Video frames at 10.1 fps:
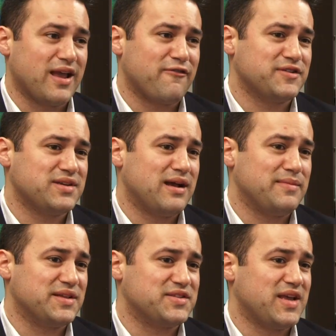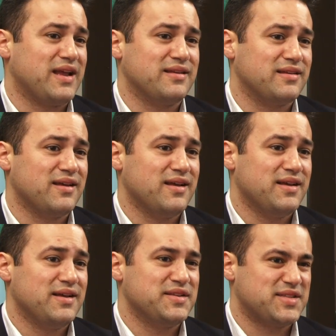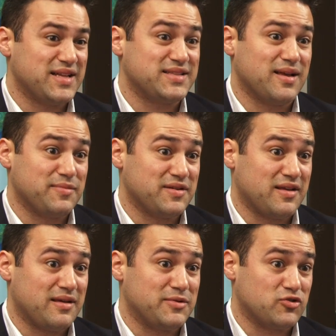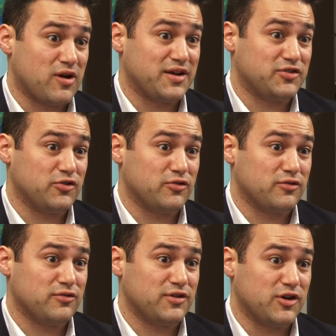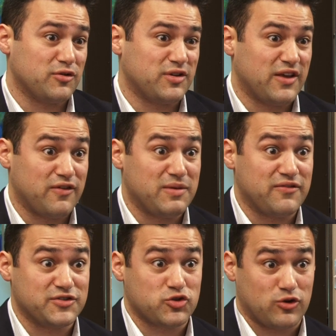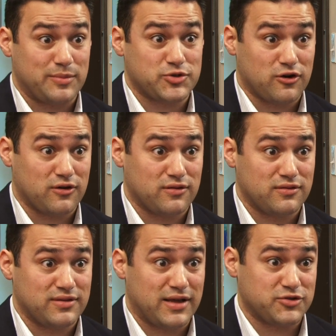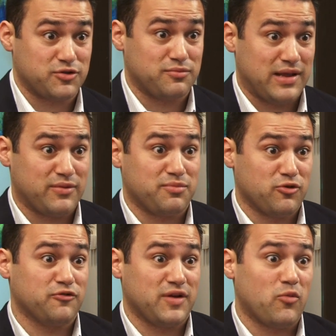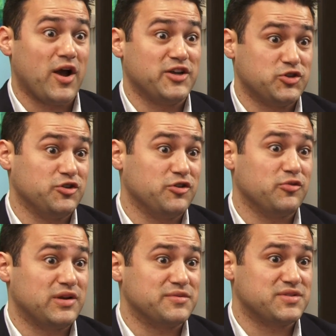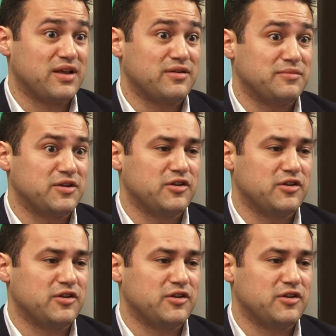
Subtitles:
Every time that Satan said something to him and tried to, you know, give him even scripture that would prove to him why he should do what he was telling him to